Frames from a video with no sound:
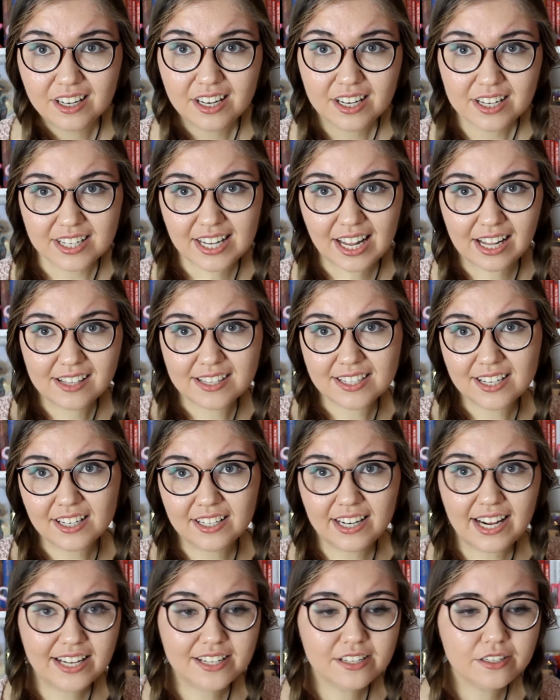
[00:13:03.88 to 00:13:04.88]
salsa
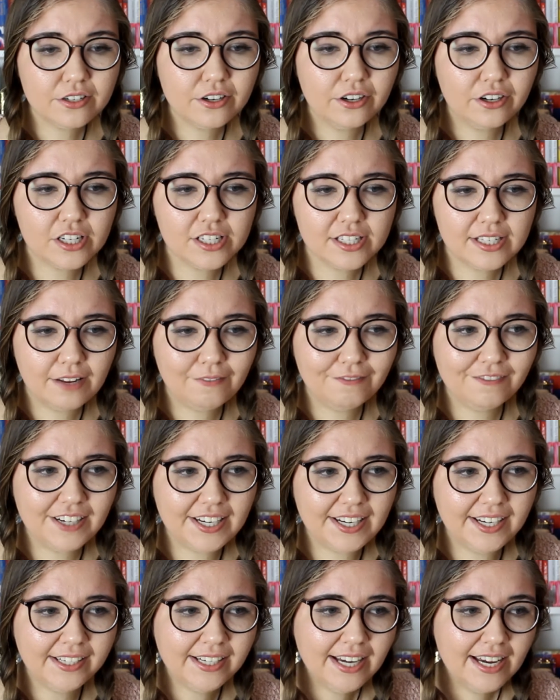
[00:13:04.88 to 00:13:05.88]
dancer or
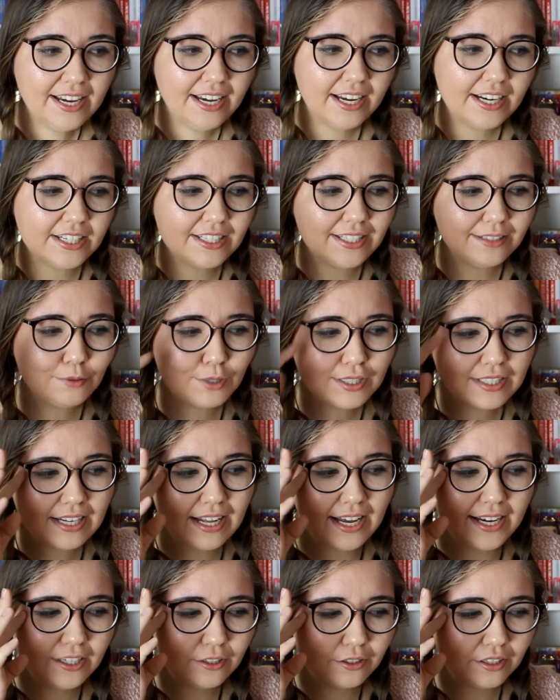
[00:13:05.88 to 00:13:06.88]
something, and she was
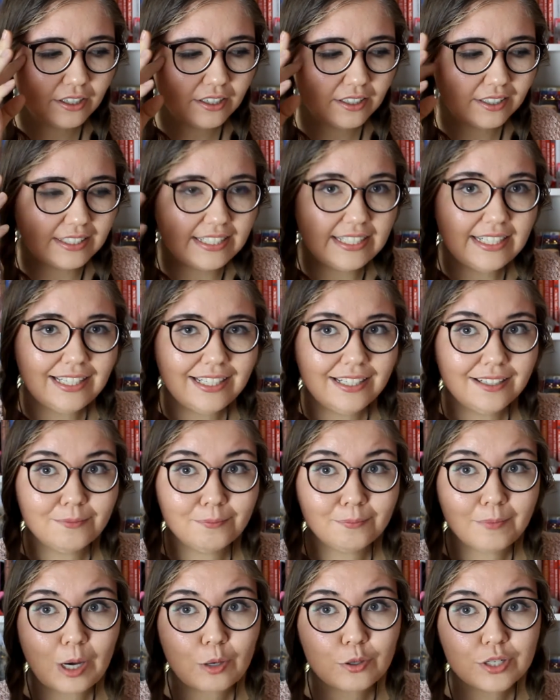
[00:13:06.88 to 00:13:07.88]
like the
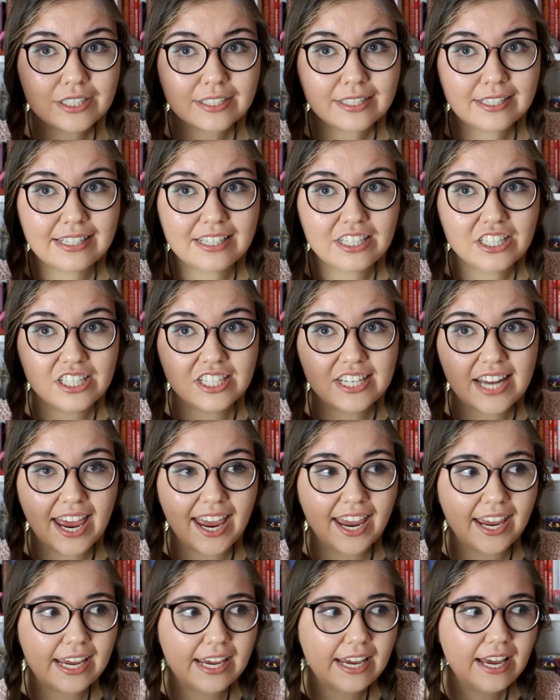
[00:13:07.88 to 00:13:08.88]
most
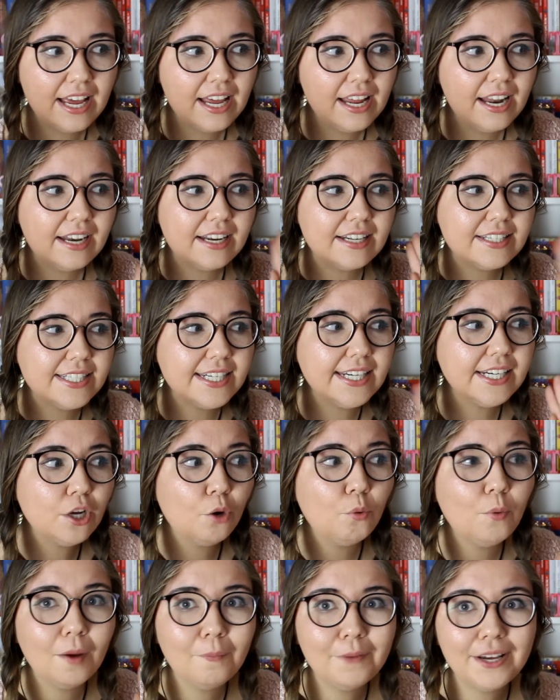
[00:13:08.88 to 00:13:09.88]
cliche
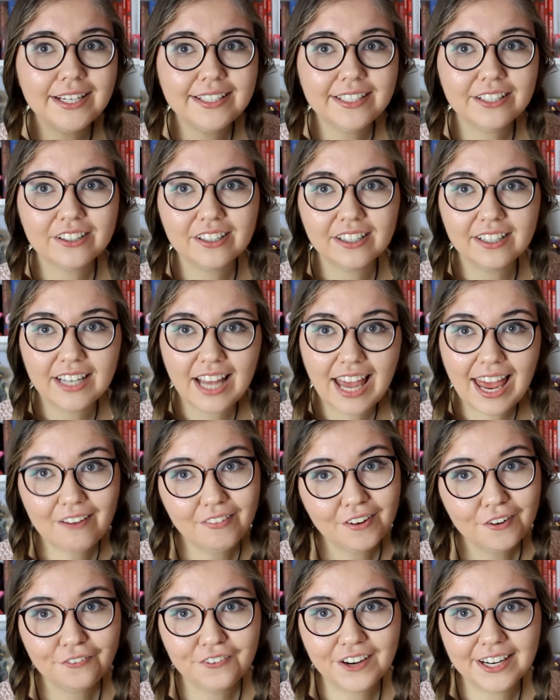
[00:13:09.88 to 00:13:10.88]
Latino woman you could
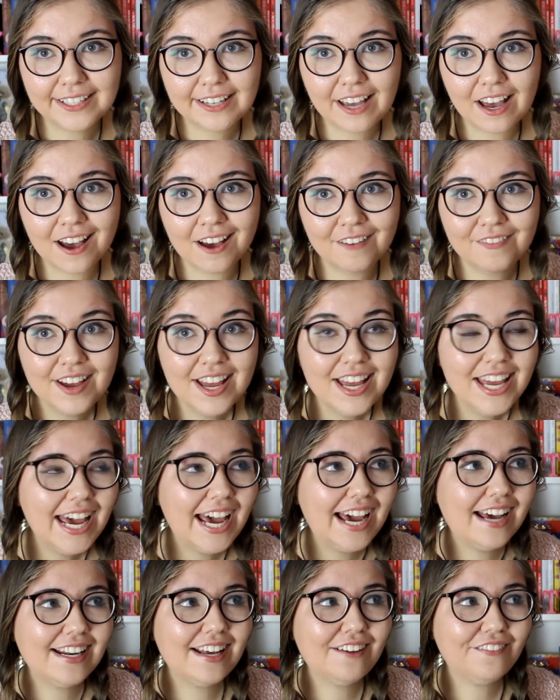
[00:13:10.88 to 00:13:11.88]
ever think of,
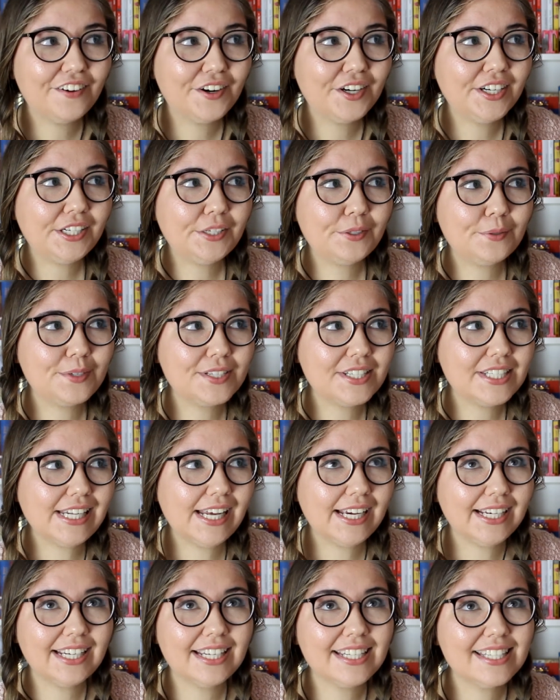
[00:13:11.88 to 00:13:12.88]
and I thought it was
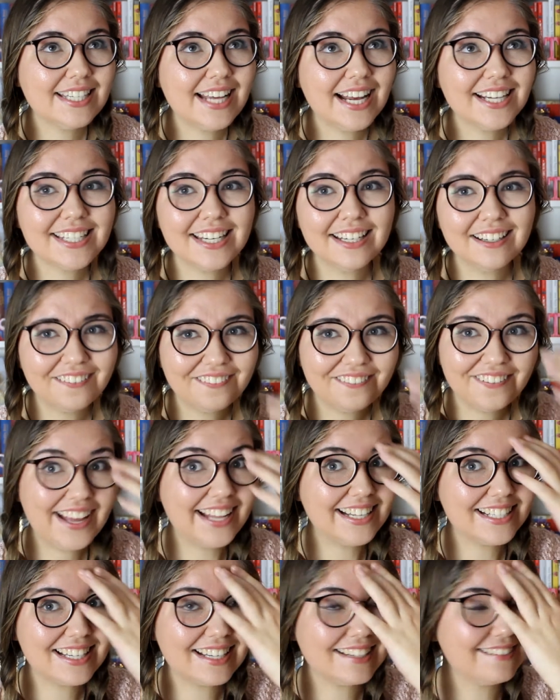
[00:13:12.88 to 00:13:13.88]
like such an
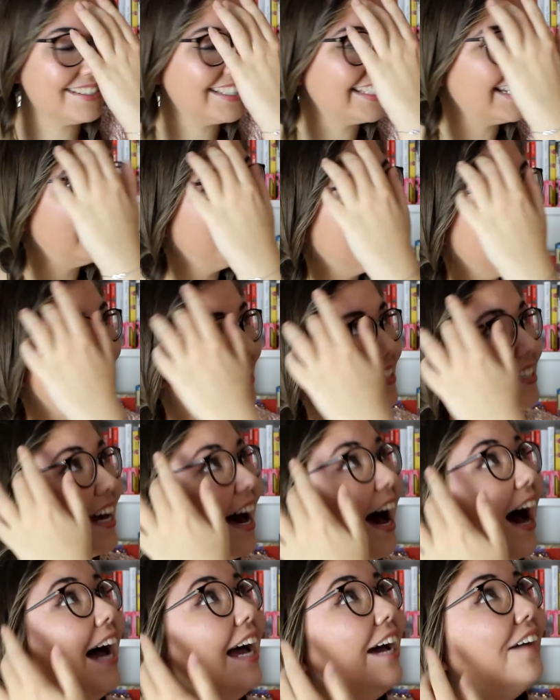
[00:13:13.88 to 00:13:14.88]
offensive
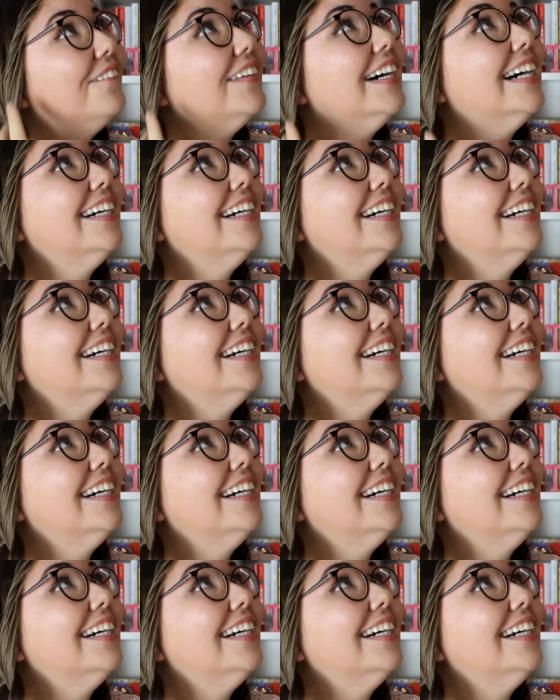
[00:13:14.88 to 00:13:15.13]
stereotype,